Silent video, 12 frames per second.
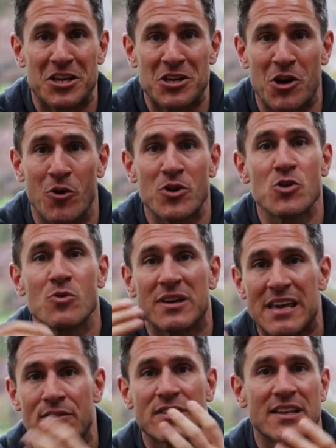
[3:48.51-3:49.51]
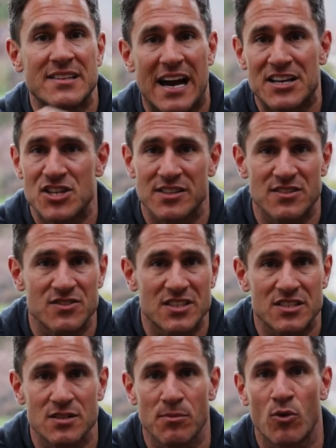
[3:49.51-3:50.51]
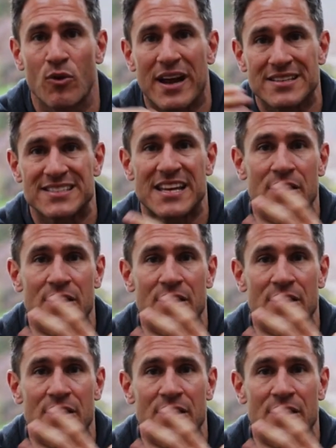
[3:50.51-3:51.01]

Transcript: giving the digestive system a rest